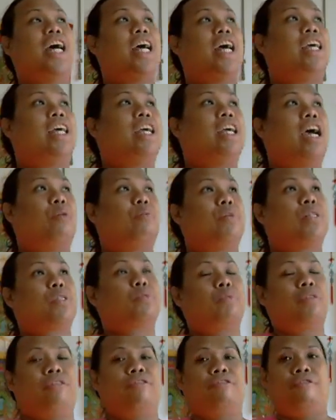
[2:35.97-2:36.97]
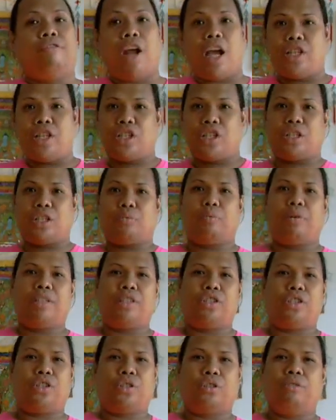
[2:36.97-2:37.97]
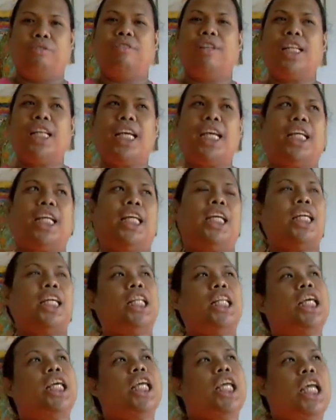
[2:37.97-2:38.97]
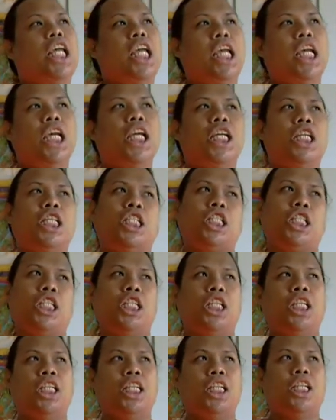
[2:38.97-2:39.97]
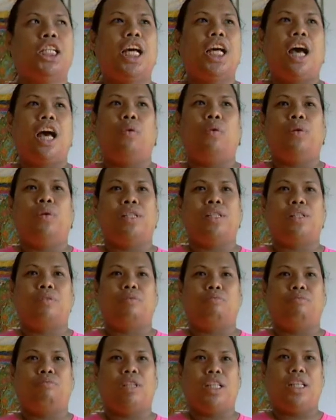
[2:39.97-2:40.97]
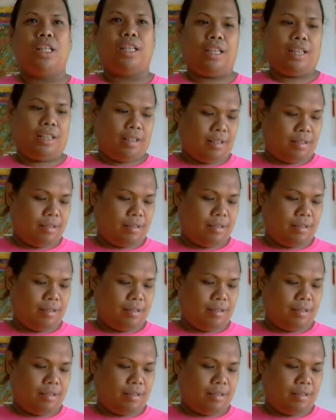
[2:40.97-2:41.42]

I was refreshed, rejuvenated, and I was really